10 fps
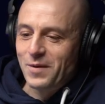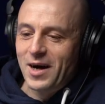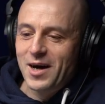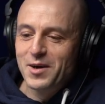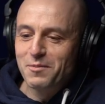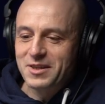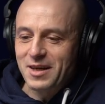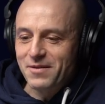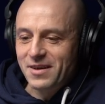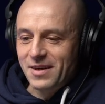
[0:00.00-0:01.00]
Uh, number
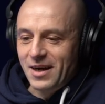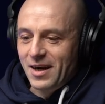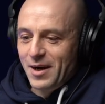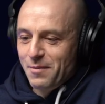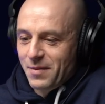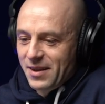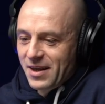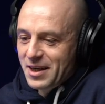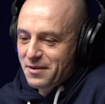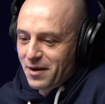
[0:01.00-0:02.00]
seven, um, in the
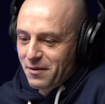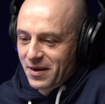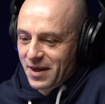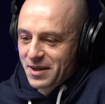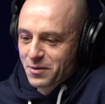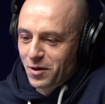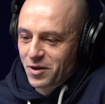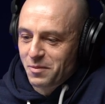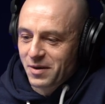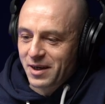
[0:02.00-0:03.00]
last five years, what
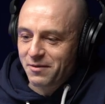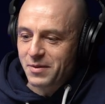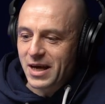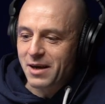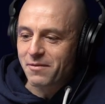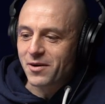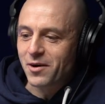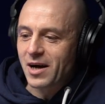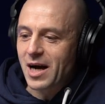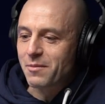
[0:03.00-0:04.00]
new belief, behavior,
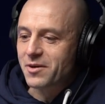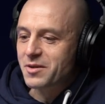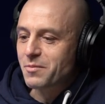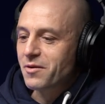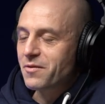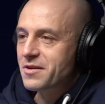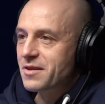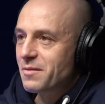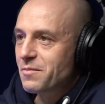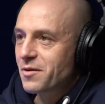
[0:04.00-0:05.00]
or habit has most
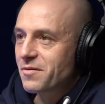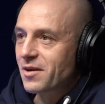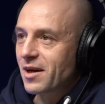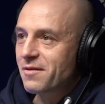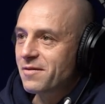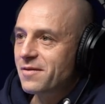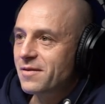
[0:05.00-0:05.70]
improved your life?